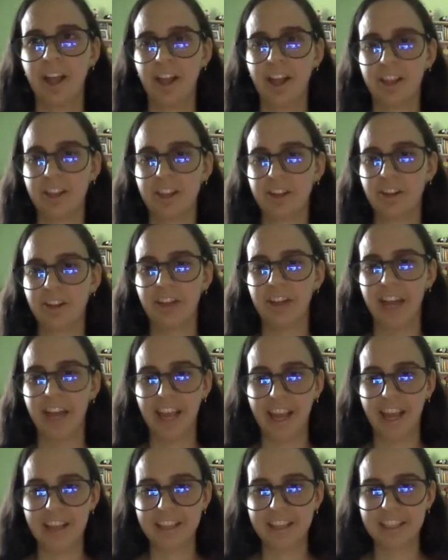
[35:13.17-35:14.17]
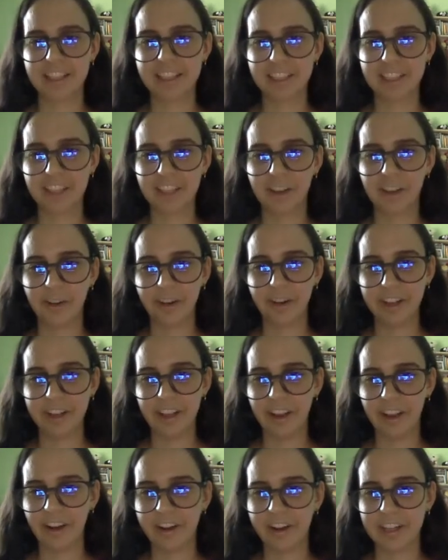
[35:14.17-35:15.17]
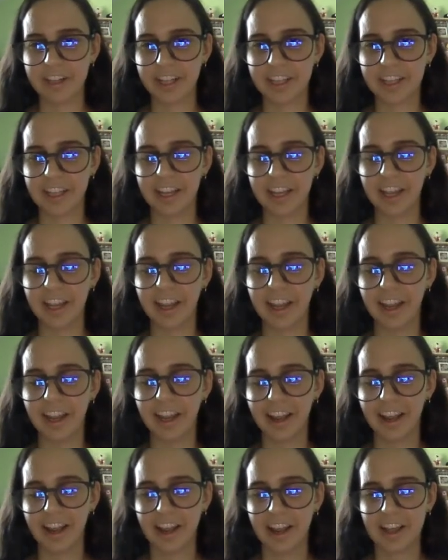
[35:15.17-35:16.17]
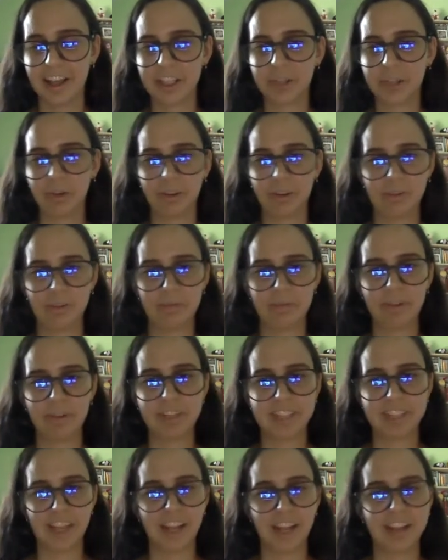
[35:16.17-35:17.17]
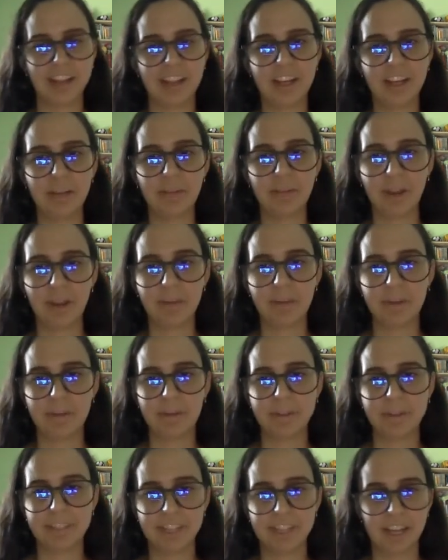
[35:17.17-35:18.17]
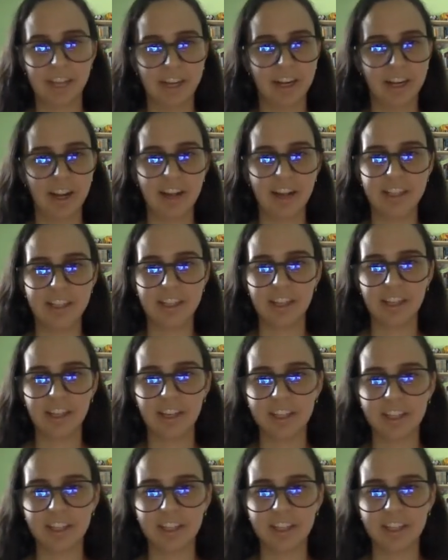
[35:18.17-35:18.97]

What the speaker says: little hints here and there that they sort of present that you might be able to get an idea.